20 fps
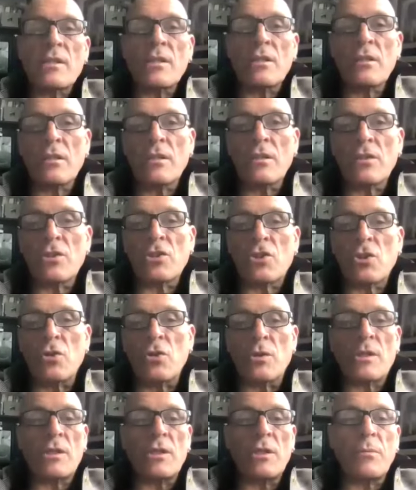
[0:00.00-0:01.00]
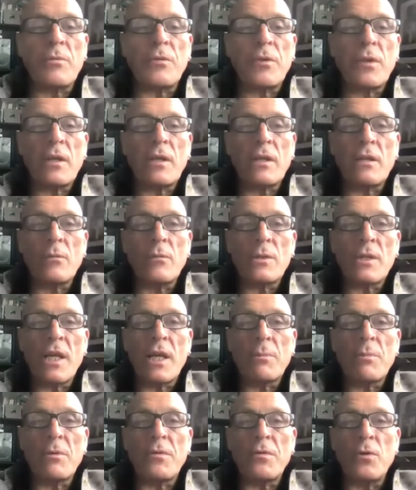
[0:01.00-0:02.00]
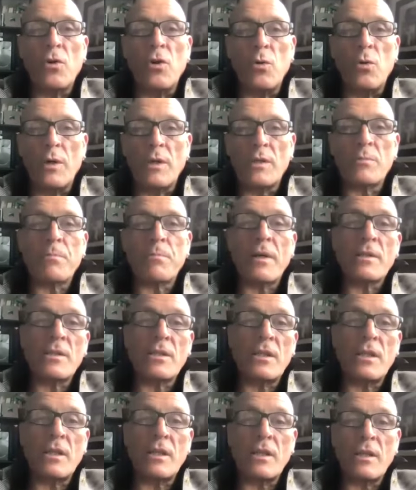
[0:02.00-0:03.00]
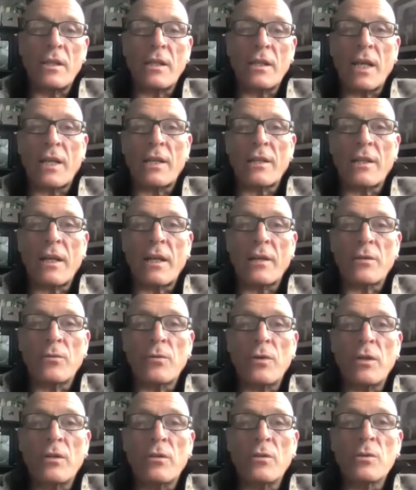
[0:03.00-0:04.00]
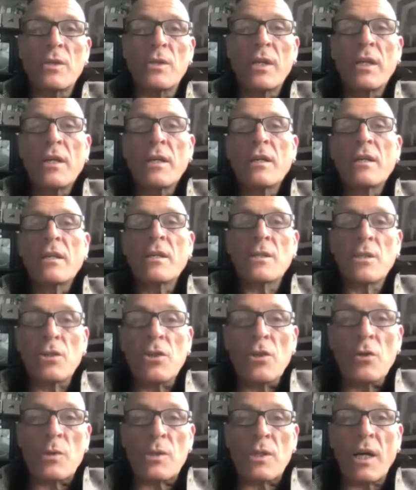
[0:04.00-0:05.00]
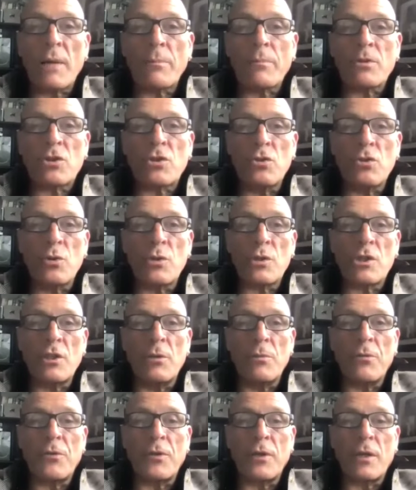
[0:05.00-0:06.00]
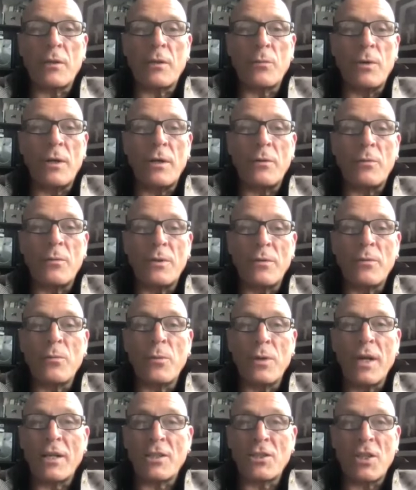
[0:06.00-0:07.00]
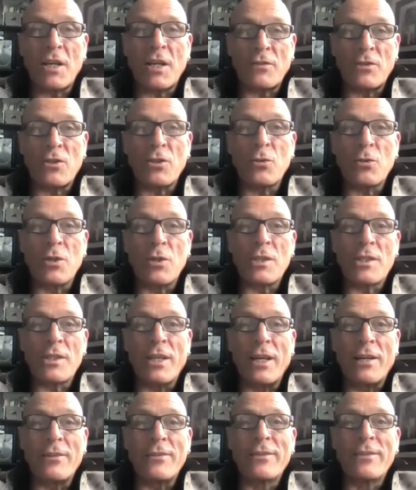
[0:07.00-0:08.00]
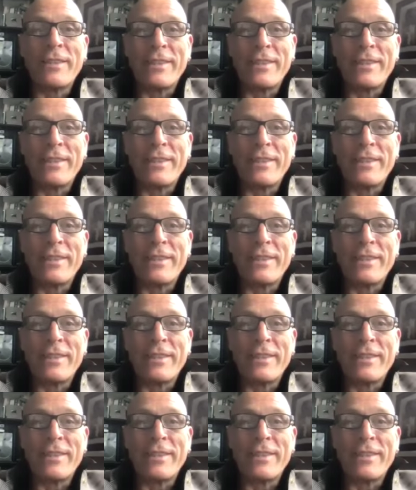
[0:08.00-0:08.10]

the short-term thinking that was there before, where it's basically kicking the can down the road, is a new type of short-term thinking where we actually have to do this now